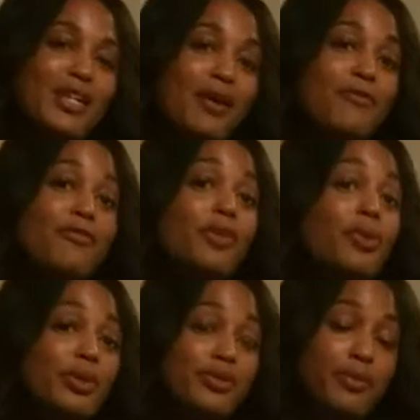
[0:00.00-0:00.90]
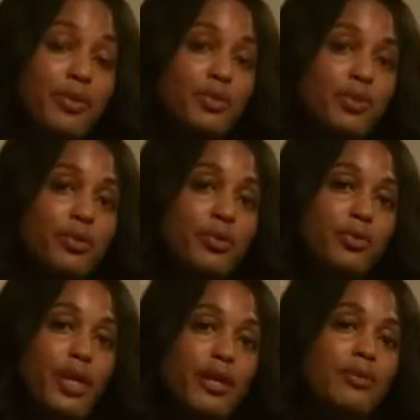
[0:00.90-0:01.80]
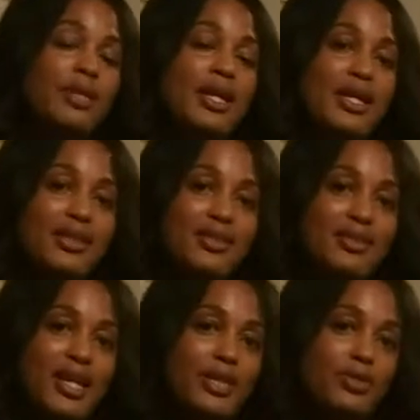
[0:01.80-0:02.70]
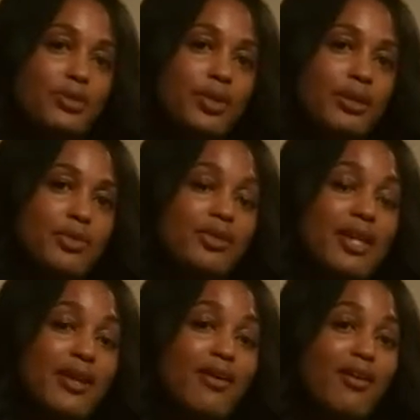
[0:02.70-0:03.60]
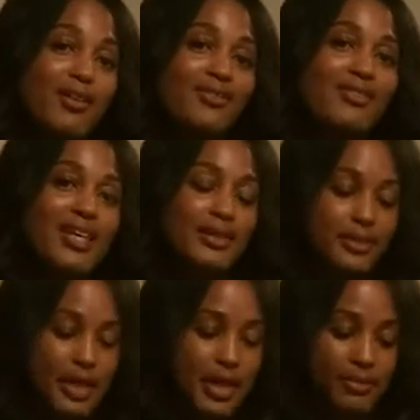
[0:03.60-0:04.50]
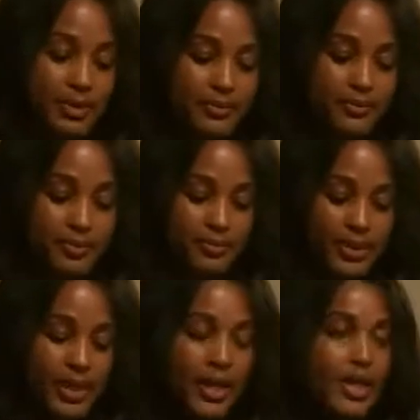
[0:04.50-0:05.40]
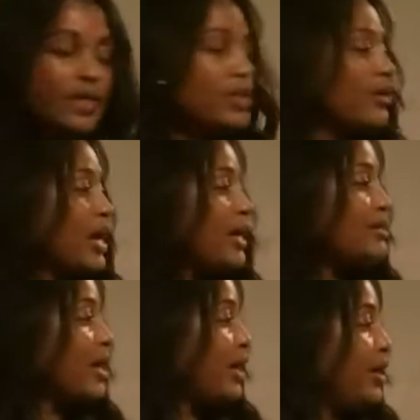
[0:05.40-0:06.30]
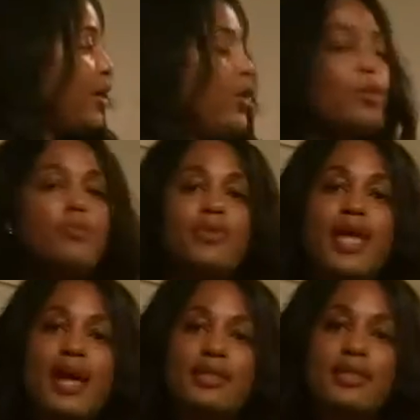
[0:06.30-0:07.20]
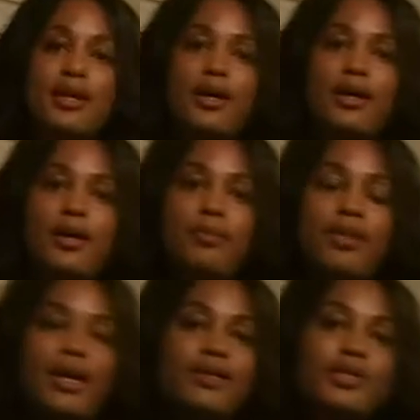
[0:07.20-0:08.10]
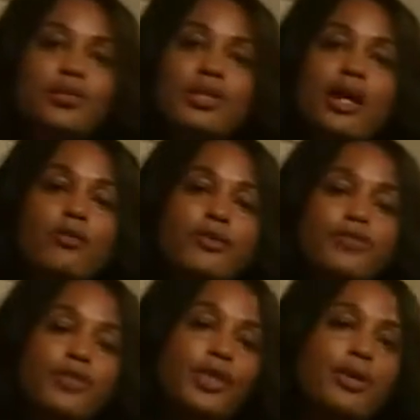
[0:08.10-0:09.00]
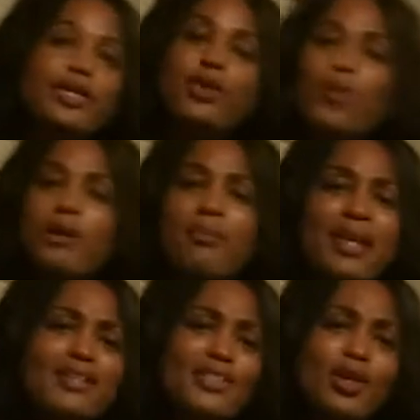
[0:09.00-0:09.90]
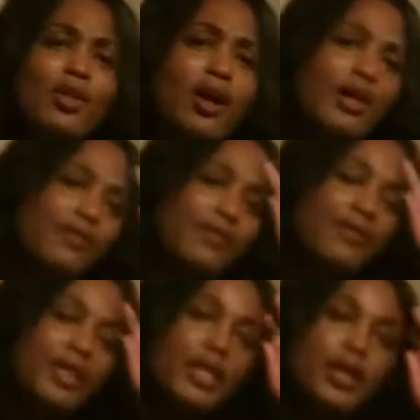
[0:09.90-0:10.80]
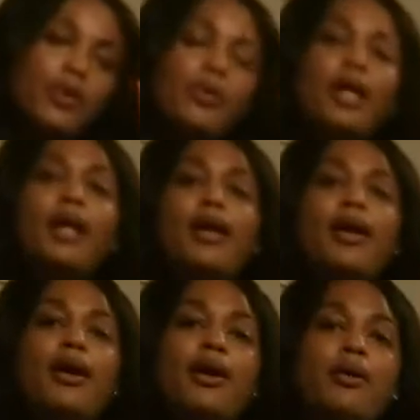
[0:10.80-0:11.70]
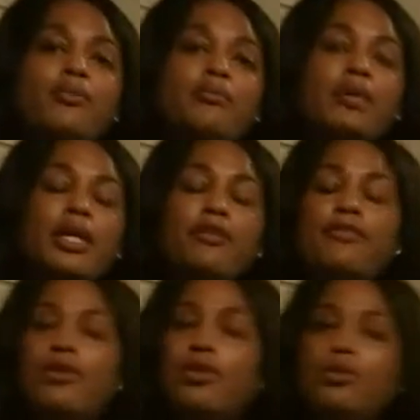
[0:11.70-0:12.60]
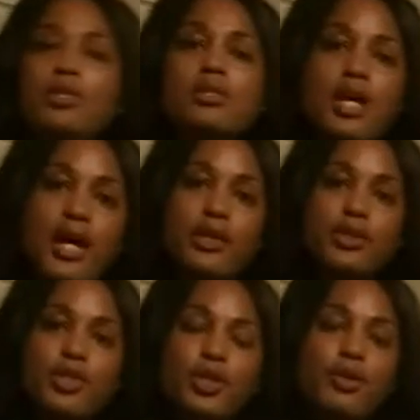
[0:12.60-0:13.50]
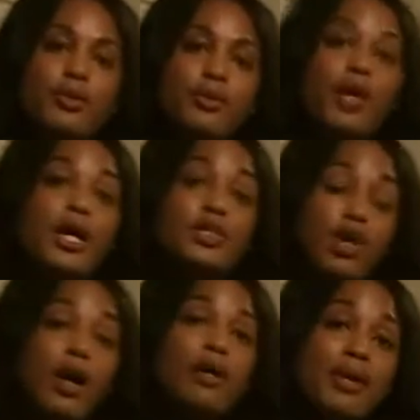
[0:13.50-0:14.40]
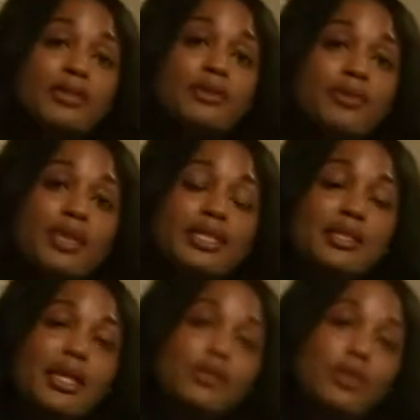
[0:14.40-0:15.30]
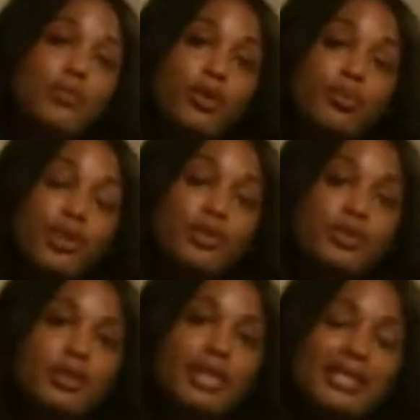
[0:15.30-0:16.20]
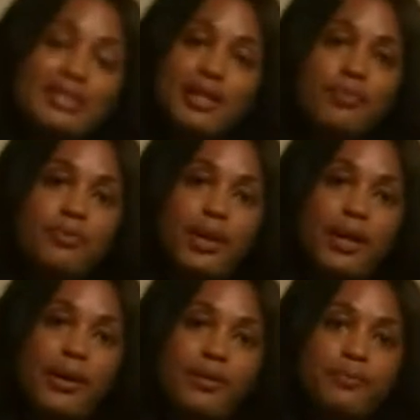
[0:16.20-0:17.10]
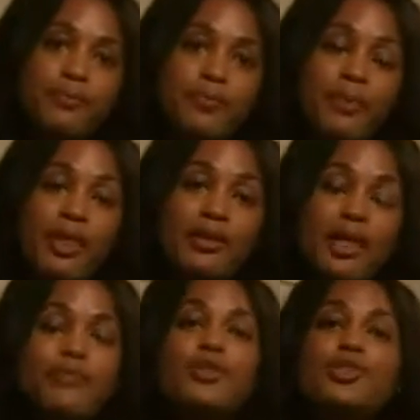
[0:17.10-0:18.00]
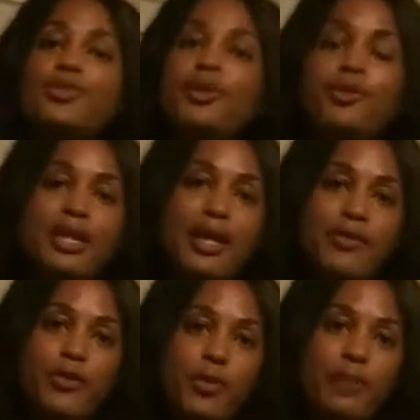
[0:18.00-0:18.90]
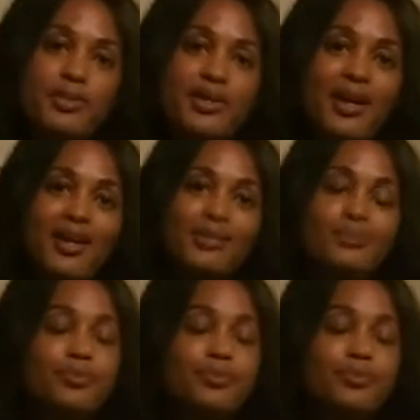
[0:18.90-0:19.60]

to come forward from the spirit realm into the natural realm to take on that assignment. So, guys, I hope that uh, this was helpful for you. I don't want to make it so long of a video. Um, if you desire to talk about some of these things on a more personal, in depth um, level, do know that I have a website